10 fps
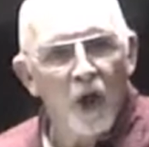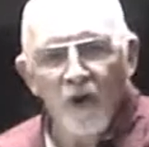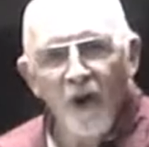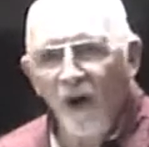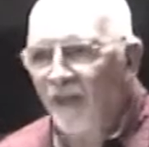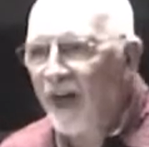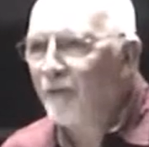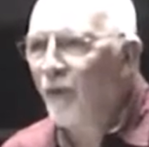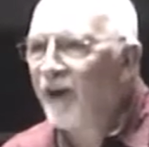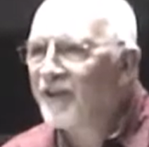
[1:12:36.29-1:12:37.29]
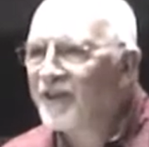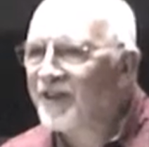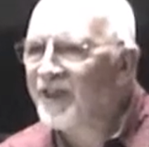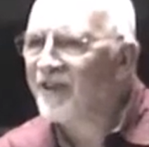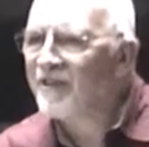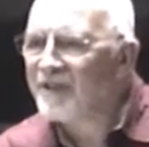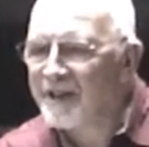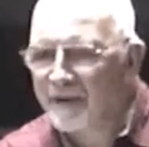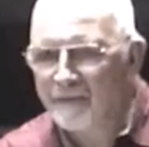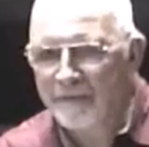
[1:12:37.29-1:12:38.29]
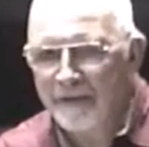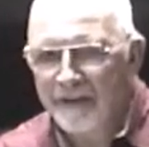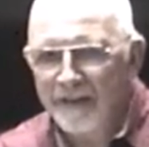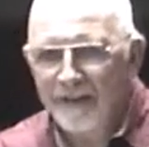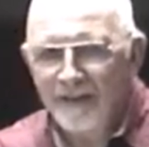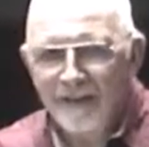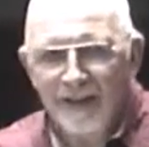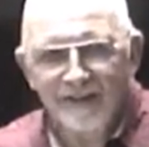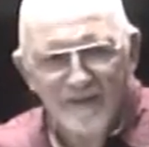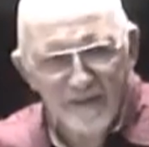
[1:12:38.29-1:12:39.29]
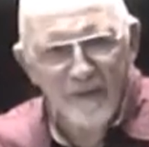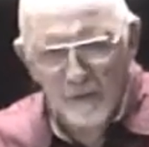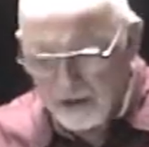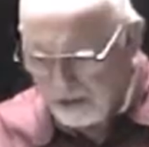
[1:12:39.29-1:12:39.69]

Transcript: No, they wanted to hear Him and see what He